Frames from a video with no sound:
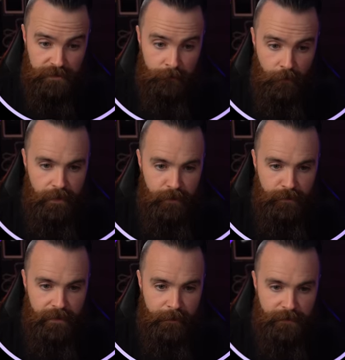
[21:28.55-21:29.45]
mode. I
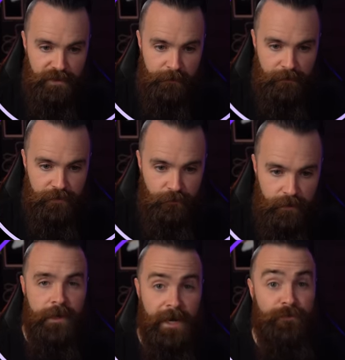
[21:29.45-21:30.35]
think I'm gonna spell this right.
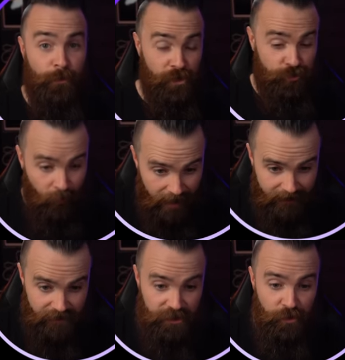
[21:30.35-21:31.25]
And if you wanna try
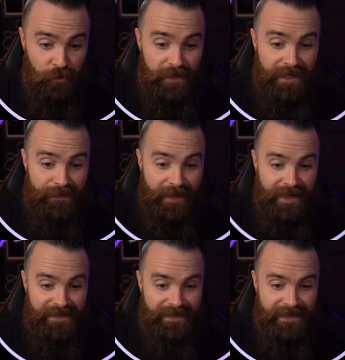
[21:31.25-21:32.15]
this, you'll need
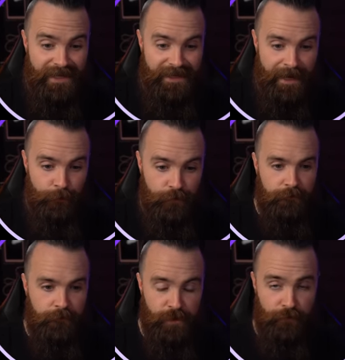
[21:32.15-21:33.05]
that enabled.
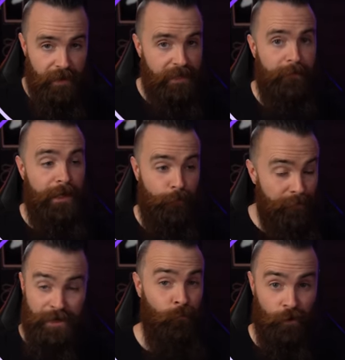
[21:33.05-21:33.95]
So if you're like me, it probably
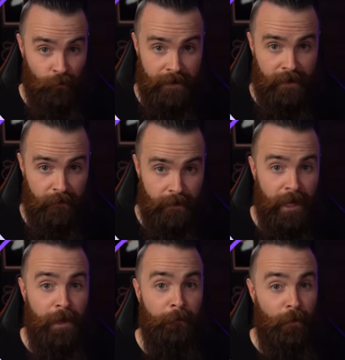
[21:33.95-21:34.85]
didn't work right now,
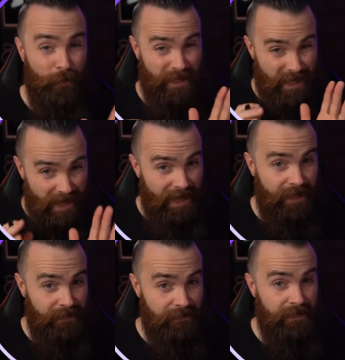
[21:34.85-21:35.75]
but we
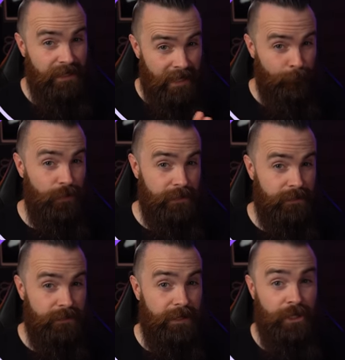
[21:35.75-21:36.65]
can enable
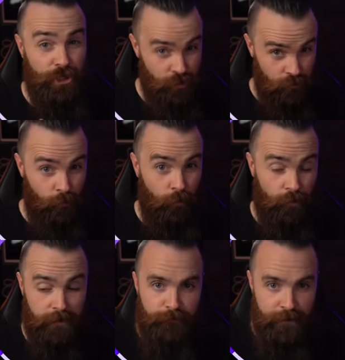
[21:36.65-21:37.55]
it and it should work,
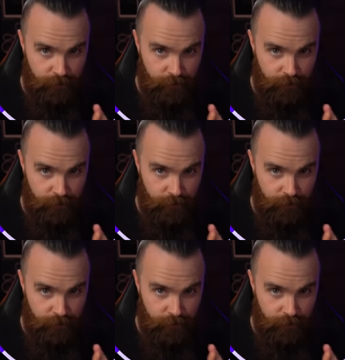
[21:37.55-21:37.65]
fingers